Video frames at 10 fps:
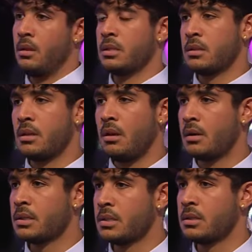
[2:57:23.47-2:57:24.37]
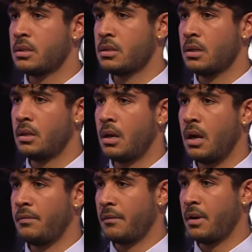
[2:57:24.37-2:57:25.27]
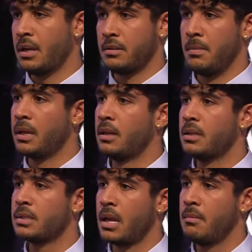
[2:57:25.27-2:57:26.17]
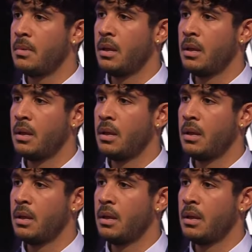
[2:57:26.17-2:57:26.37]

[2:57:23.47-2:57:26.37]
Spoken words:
This is the hardest decision I've ever had to make in this game.